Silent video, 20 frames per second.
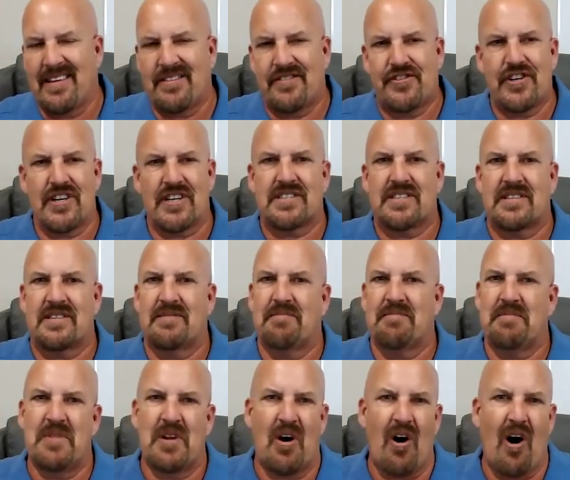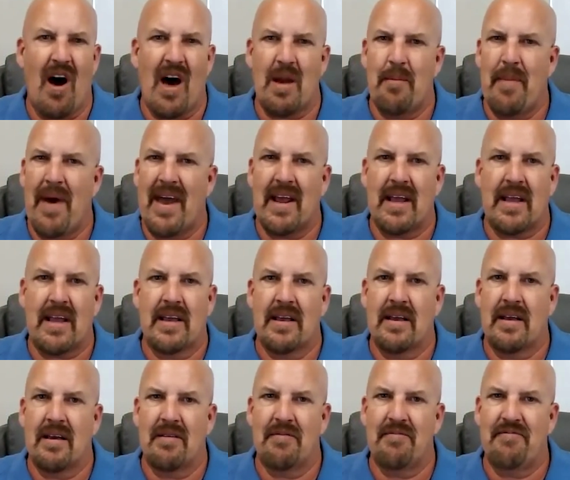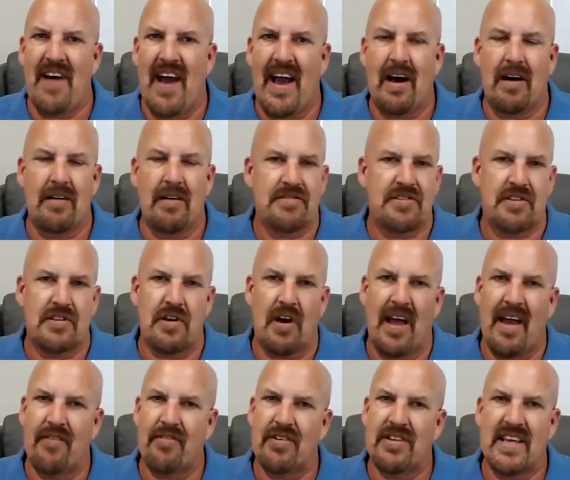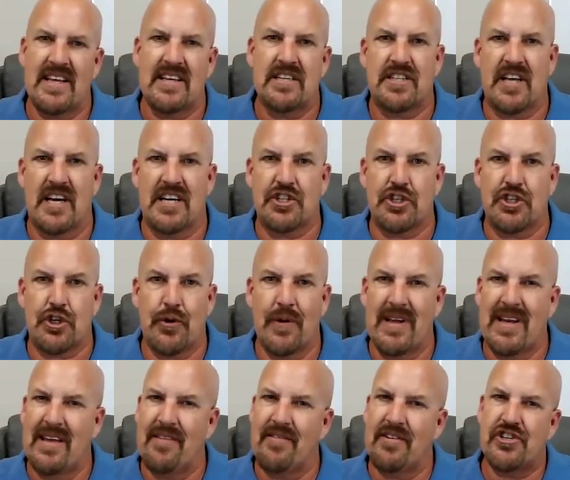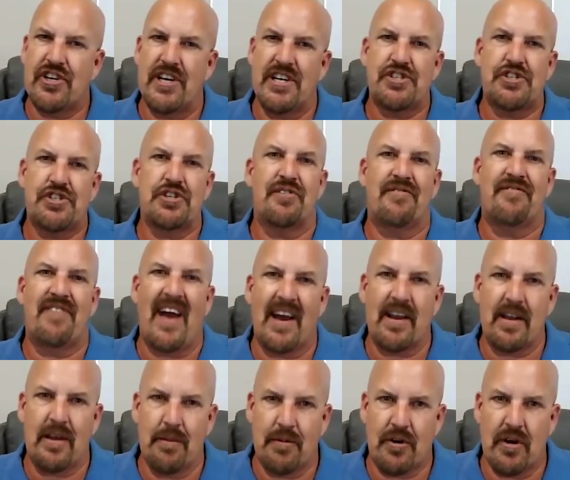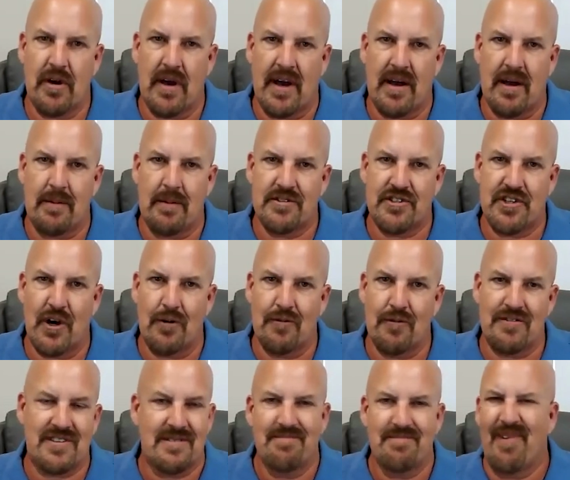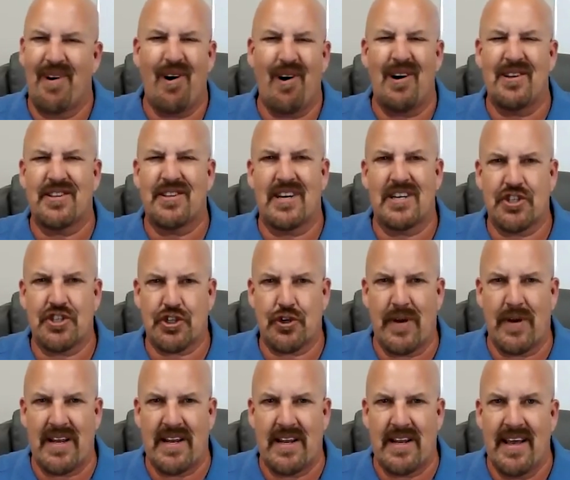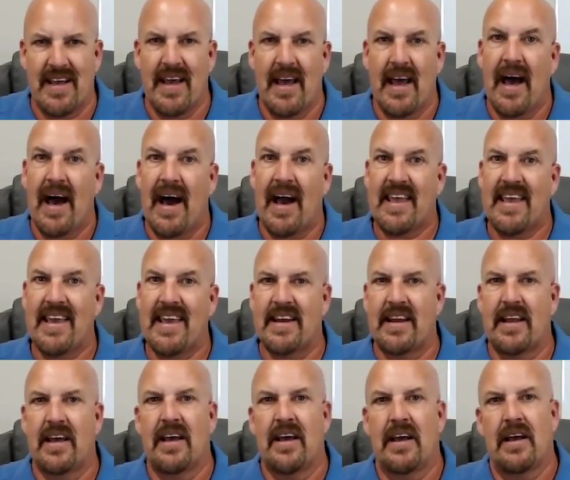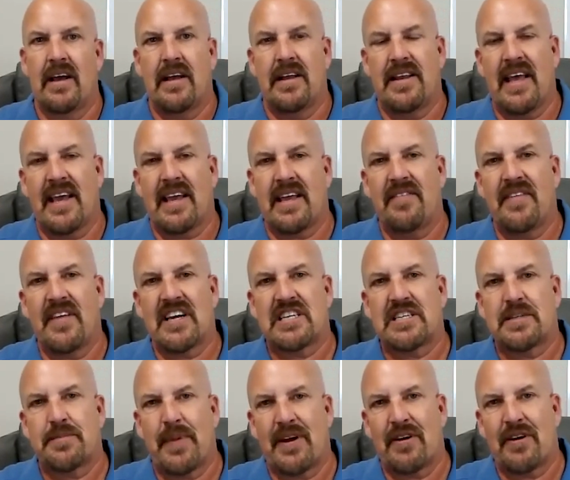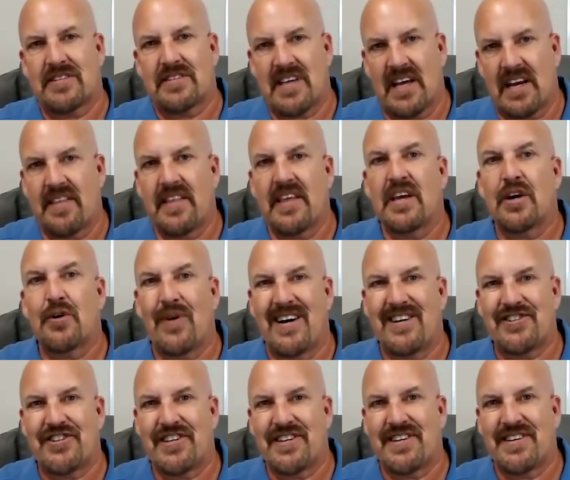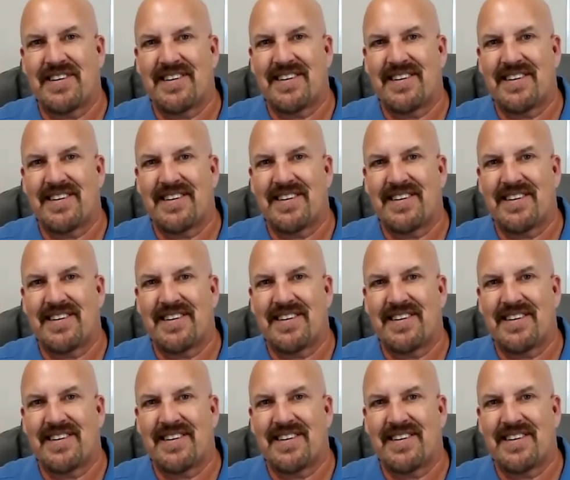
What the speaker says: just automatic valves, everything's touchscreen, even changing your vacuum zones, all touchscreen. Again, taking the experience out of the equation